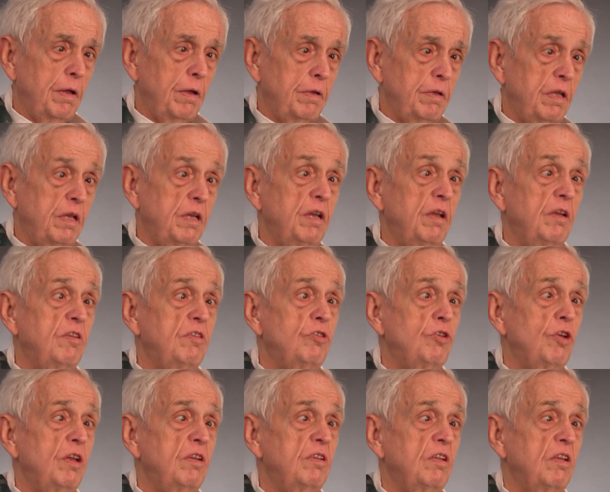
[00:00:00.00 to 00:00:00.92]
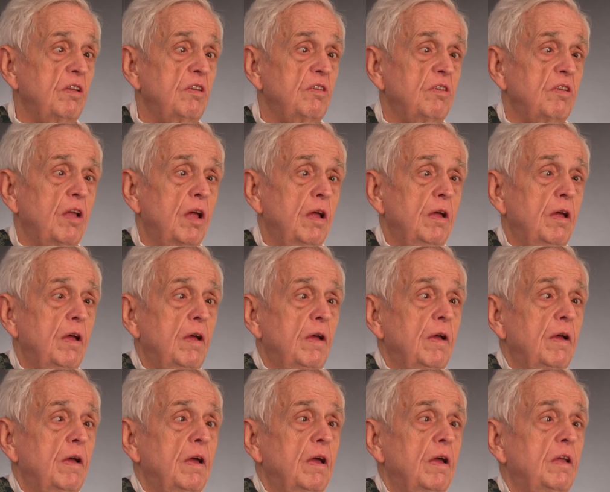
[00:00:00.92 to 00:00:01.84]
that is Jesus
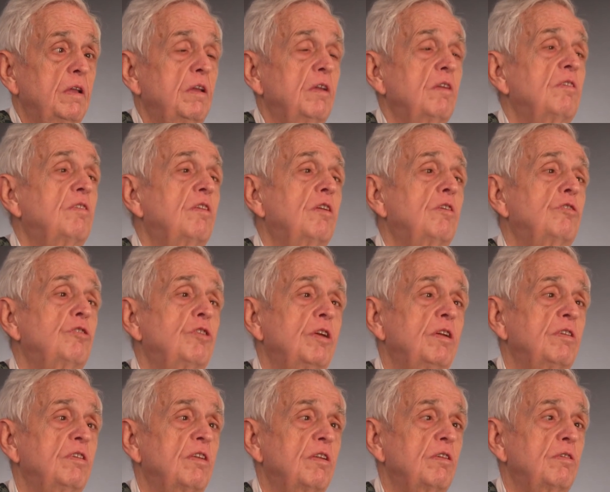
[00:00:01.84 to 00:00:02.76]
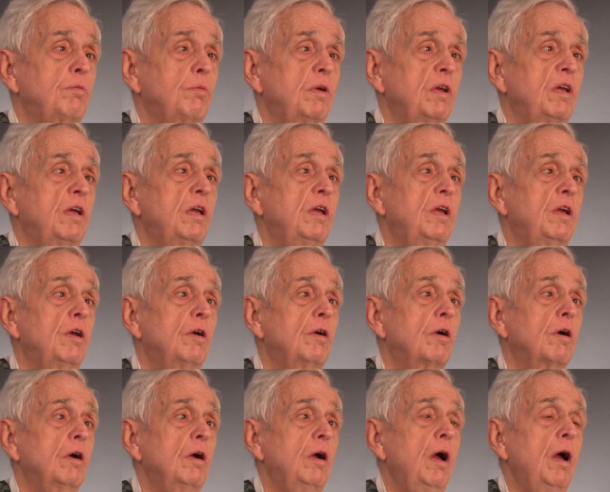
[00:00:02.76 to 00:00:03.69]
and is the Jesus we
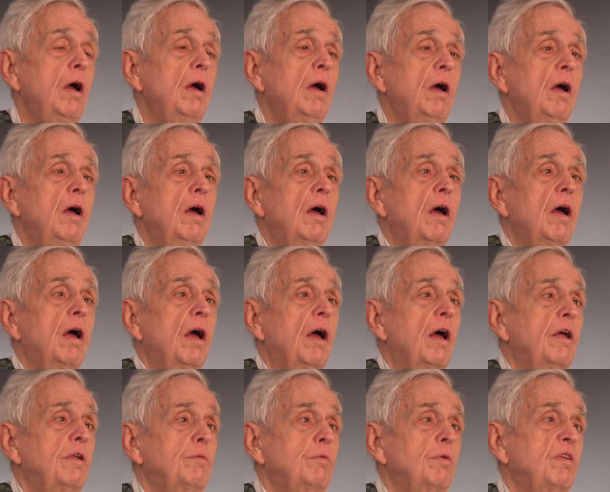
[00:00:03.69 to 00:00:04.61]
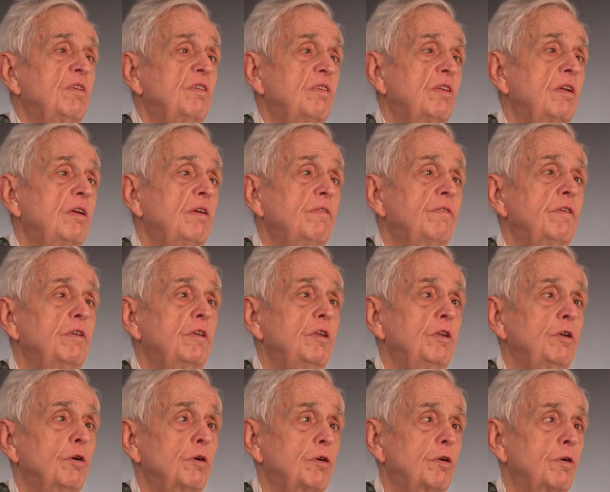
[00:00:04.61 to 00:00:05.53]
hear and receive in
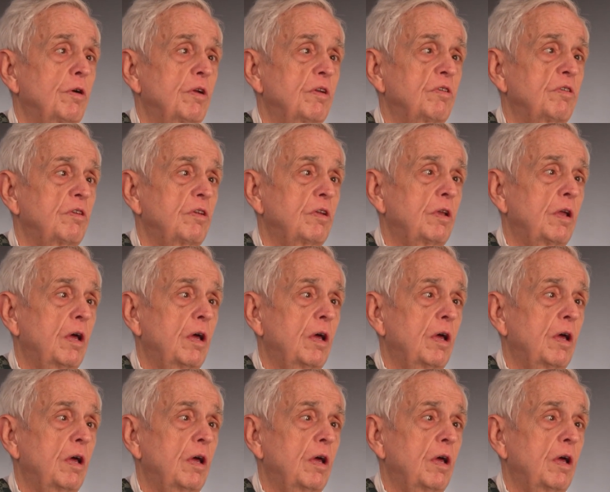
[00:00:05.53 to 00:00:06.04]
the Eucharist.